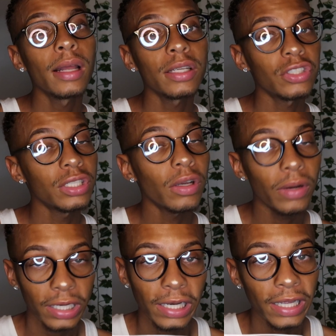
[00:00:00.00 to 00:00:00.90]
she know
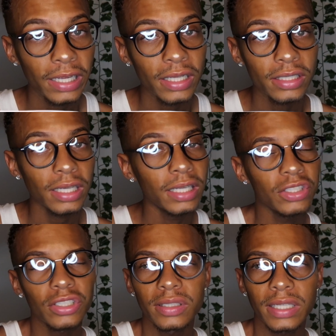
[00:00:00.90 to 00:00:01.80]
how to dance. I
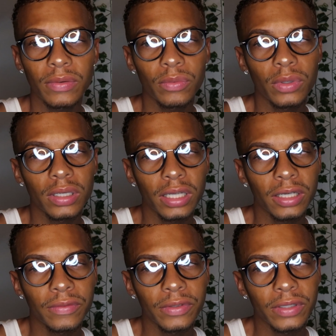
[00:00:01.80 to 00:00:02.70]
think she said one
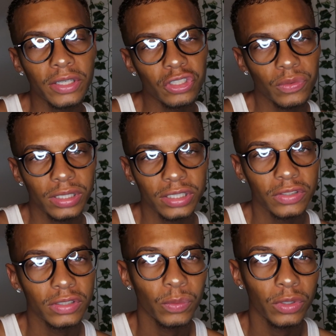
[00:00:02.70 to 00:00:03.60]
interview that she wants
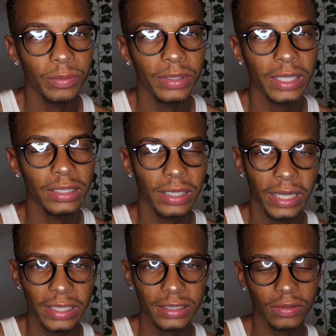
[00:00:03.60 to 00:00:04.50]
she's want to be like the
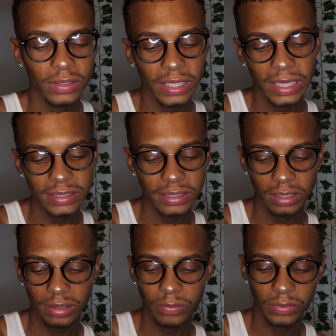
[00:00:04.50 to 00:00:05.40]
dance on the dance
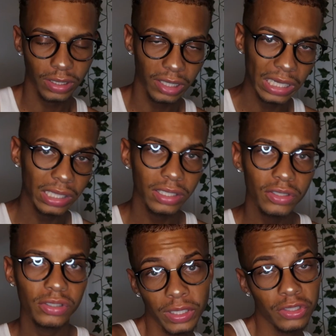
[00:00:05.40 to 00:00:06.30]
team in
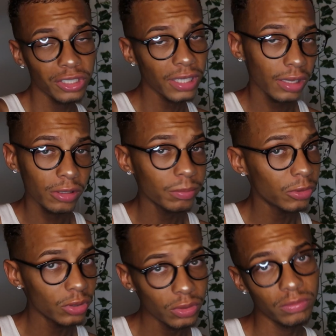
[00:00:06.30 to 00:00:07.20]
college. So yeah, she got a little
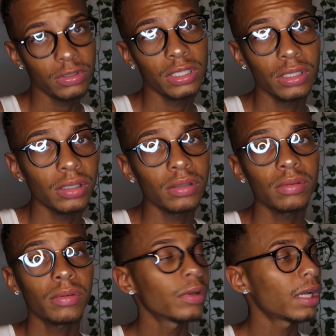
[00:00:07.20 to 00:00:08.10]
moves, you
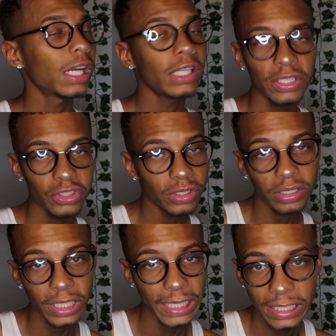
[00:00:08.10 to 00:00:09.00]
know. I don't think she
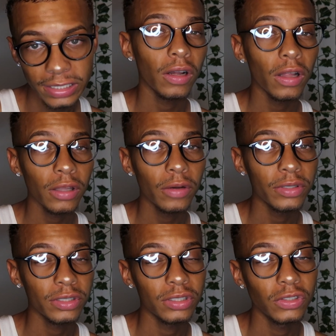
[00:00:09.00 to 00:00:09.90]
can dance. All I thought
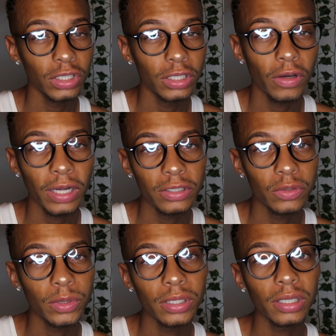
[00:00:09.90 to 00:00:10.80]
was she know how to
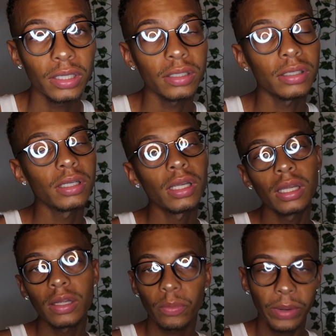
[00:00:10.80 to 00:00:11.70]
twerk and
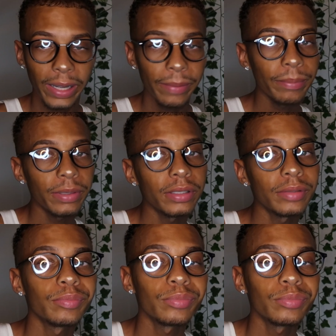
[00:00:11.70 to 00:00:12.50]
rap, but